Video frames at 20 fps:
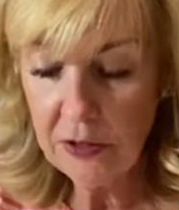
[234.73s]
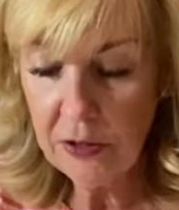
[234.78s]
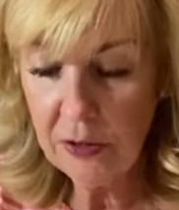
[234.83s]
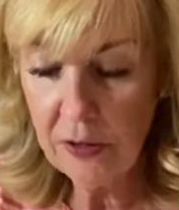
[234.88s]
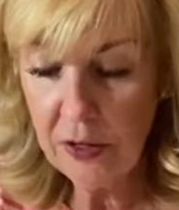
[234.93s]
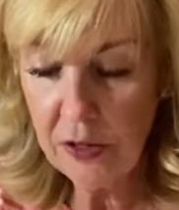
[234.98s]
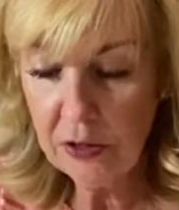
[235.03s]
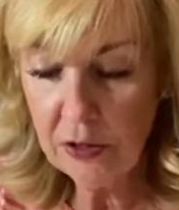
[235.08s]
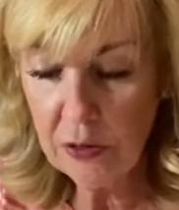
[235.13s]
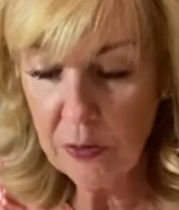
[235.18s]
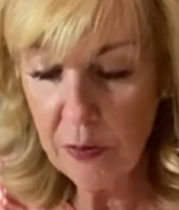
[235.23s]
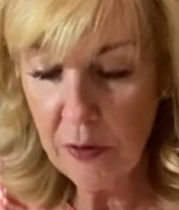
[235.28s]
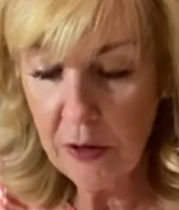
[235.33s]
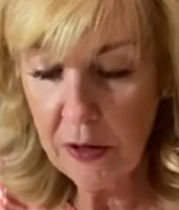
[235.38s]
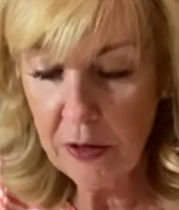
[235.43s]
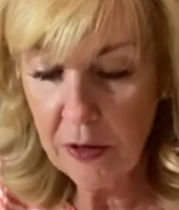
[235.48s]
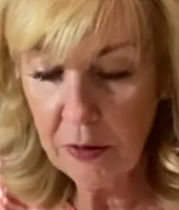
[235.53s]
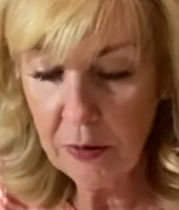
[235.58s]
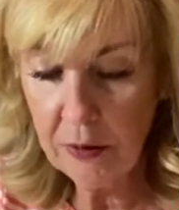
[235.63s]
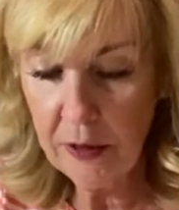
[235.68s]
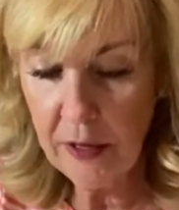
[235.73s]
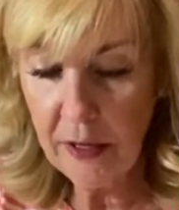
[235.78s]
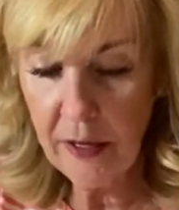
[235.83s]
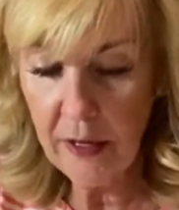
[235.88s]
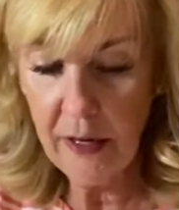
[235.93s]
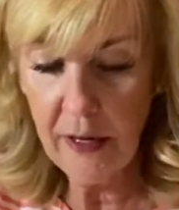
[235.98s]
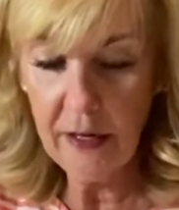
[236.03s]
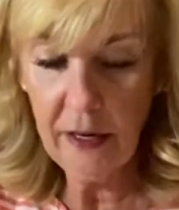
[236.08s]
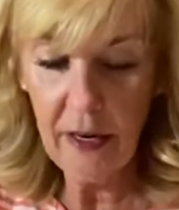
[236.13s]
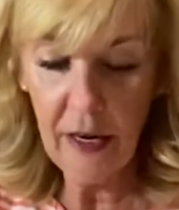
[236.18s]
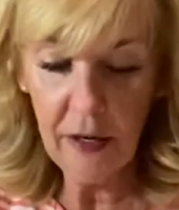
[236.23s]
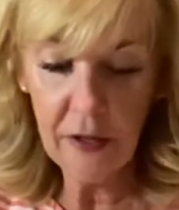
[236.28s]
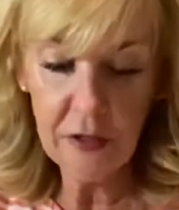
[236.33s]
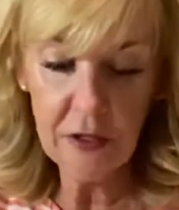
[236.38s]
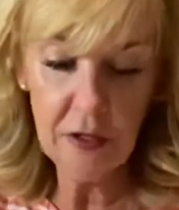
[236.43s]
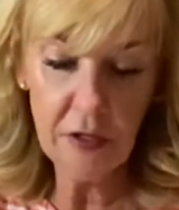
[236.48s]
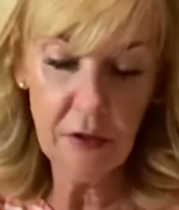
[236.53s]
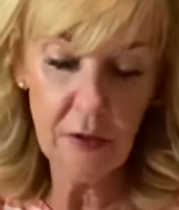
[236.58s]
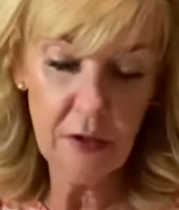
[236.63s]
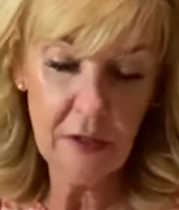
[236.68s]
there's one already laid out,
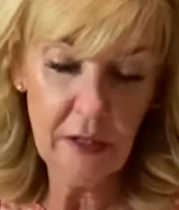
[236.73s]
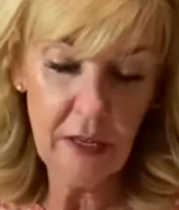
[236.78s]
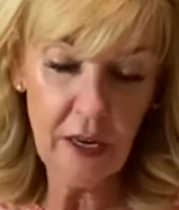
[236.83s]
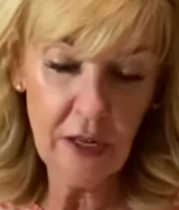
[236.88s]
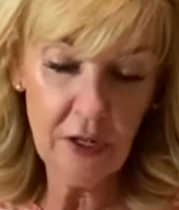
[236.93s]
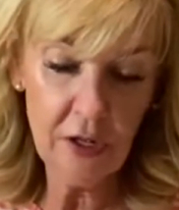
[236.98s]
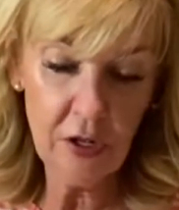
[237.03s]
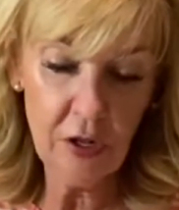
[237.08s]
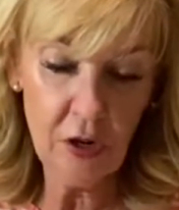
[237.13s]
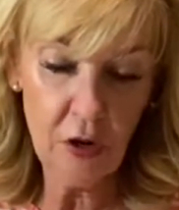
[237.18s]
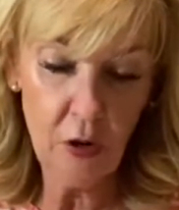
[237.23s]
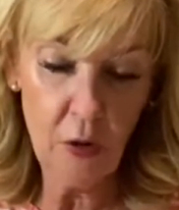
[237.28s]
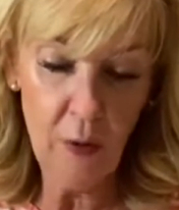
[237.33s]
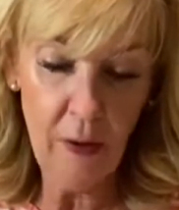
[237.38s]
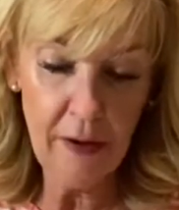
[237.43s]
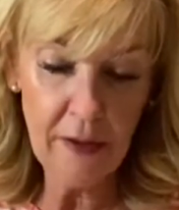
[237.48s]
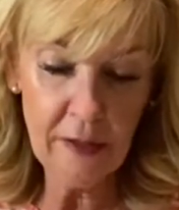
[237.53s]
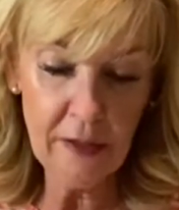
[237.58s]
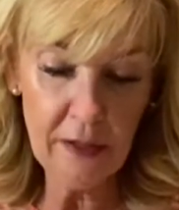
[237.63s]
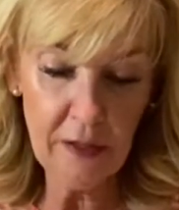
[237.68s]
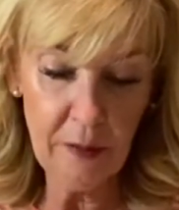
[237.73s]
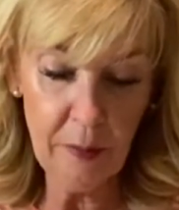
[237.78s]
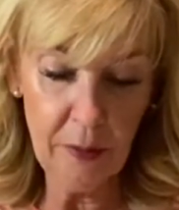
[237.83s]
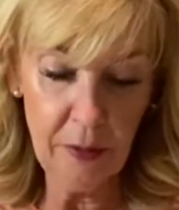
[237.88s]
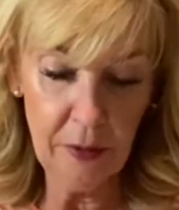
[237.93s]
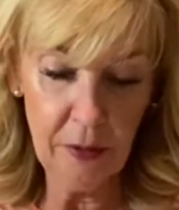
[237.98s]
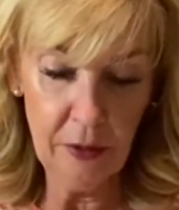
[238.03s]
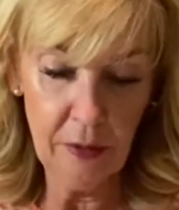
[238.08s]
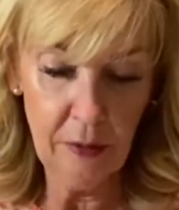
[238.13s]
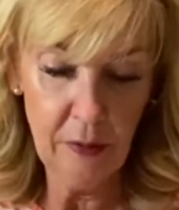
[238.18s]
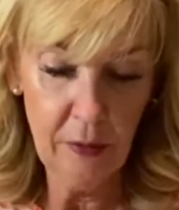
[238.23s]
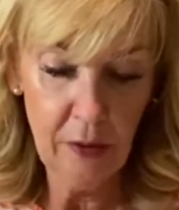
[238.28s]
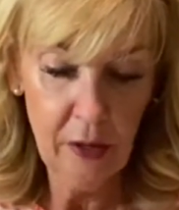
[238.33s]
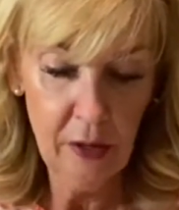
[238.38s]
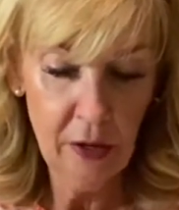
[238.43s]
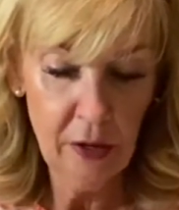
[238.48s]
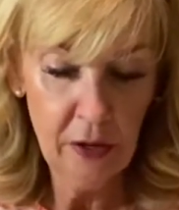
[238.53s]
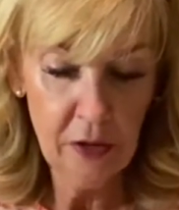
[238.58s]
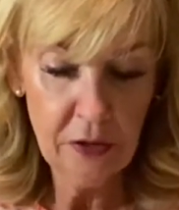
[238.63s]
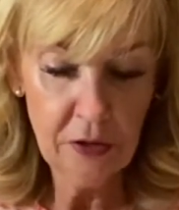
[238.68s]
so it's actually quite simple.
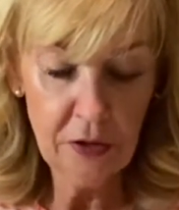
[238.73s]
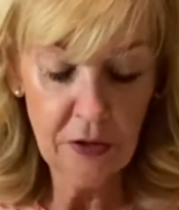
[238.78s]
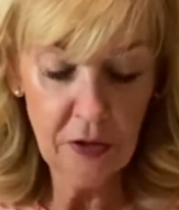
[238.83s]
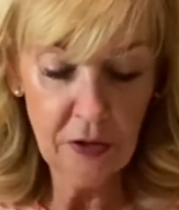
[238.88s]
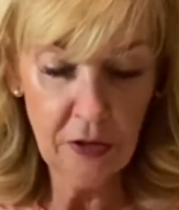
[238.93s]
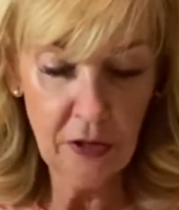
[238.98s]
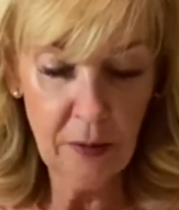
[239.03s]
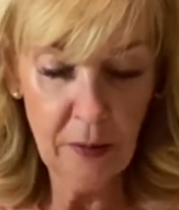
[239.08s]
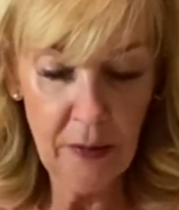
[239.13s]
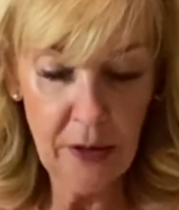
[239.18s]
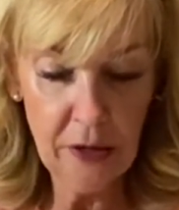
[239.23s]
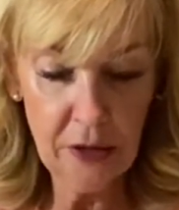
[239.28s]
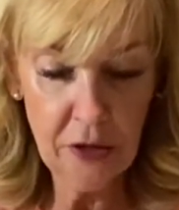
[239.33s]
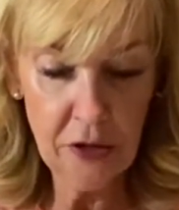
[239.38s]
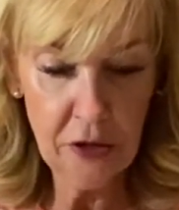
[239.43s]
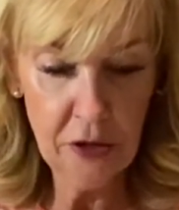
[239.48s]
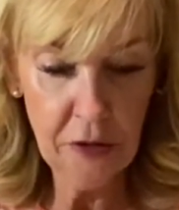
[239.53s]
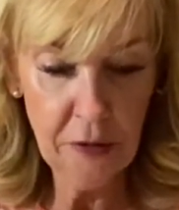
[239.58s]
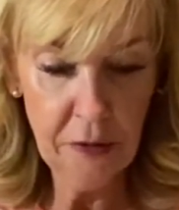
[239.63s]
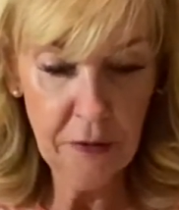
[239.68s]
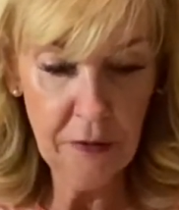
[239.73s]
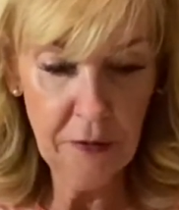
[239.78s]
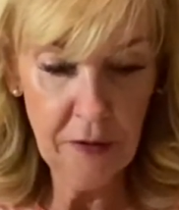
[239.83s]
So you're going to make 2 of